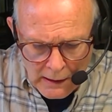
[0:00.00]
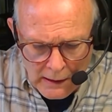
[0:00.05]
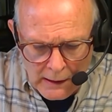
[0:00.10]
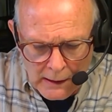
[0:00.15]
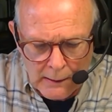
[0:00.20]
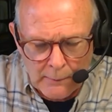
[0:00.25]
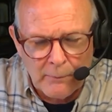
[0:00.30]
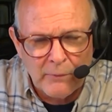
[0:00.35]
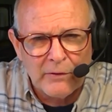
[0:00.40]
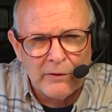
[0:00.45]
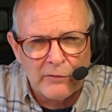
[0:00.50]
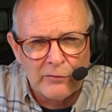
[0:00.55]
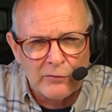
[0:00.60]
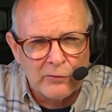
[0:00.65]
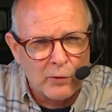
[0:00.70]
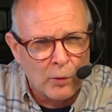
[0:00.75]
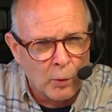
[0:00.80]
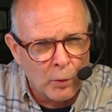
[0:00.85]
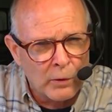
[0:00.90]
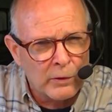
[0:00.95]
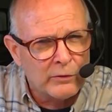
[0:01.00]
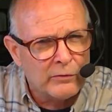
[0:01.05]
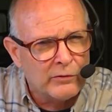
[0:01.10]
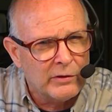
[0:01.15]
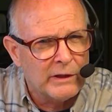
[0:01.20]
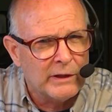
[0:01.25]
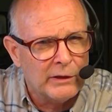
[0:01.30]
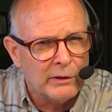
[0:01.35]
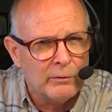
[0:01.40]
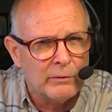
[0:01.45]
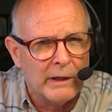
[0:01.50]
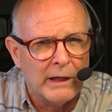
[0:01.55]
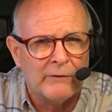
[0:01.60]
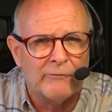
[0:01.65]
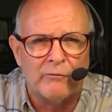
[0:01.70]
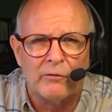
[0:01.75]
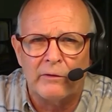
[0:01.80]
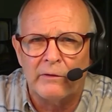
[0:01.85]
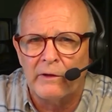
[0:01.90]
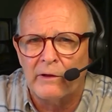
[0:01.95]
The scores that you
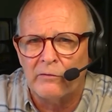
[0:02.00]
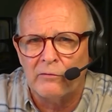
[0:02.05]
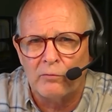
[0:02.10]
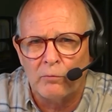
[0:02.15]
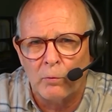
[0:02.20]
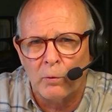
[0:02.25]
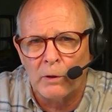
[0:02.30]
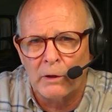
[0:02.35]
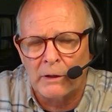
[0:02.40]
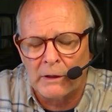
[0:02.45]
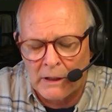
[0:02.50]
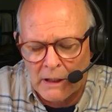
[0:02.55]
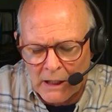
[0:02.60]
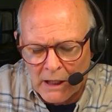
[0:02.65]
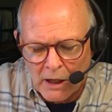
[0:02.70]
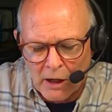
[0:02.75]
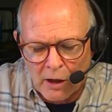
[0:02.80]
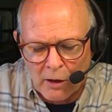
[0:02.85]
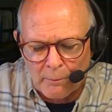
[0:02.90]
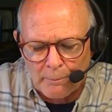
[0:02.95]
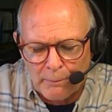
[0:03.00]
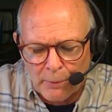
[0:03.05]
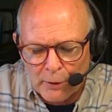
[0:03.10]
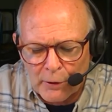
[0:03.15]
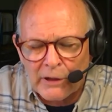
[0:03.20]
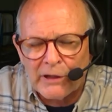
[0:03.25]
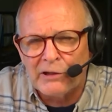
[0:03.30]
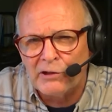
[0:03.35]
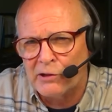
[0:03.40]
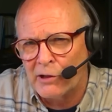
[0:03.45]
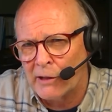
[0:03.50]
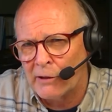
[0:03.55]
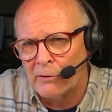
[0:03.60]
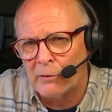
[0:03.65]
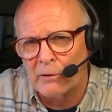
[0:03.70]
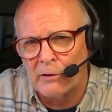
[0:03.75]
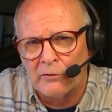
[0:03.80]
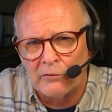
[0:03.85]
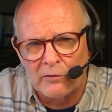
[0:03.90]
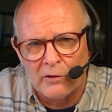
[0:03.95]
get for this work are pretty
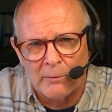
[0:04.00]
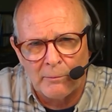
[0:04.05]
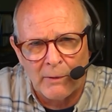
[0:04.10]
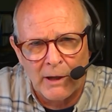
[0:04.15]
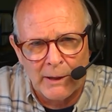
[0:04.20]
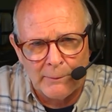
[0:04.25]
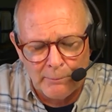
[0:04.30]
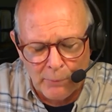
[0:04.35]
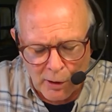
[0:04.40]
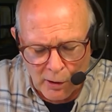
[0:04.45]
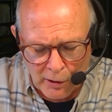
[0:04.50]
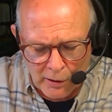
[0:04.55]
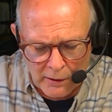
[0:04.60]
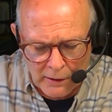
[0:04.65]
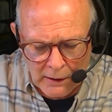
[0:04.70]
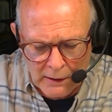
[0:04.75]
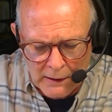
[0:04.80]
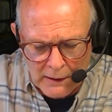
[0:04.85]
generous on my part.